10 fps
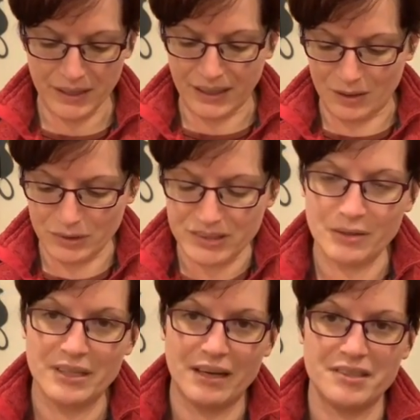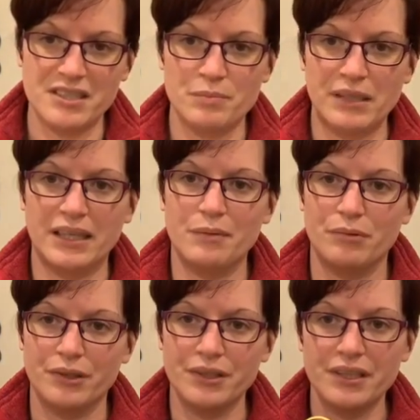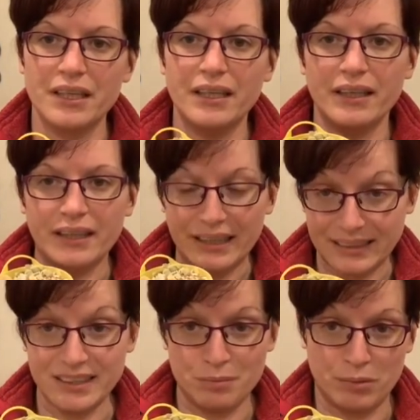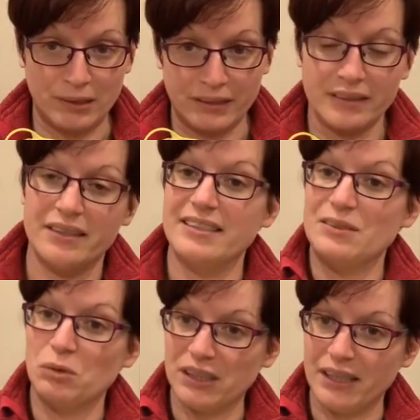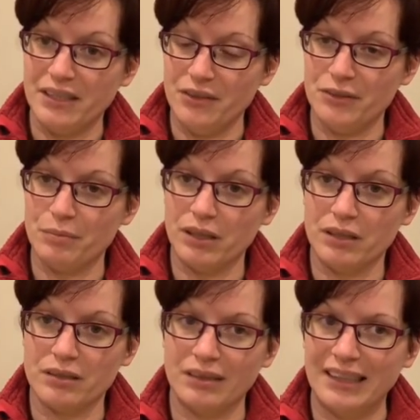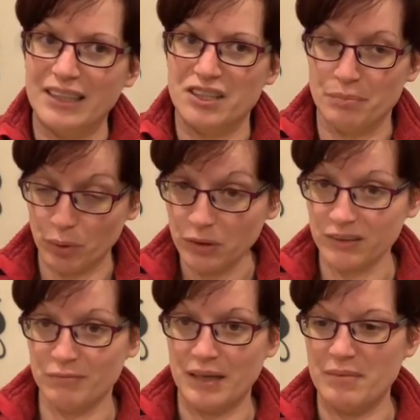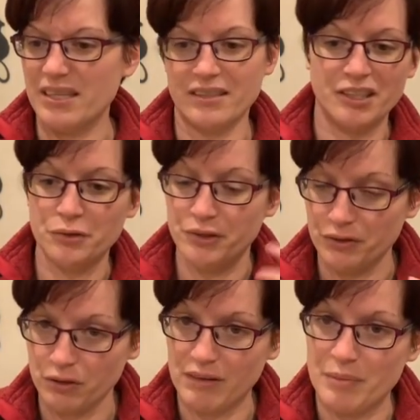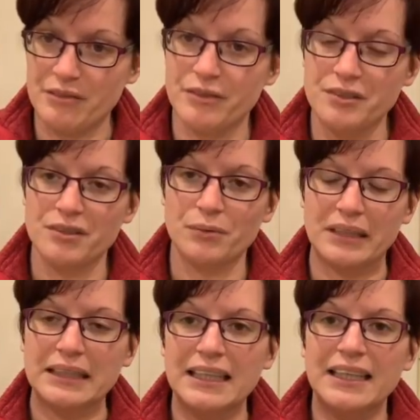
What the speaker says: I will say with Harrison's Banana Brunch, it is brilliant. It is what I use personally as the bulk of my mix. I do use other rabbit foods as well.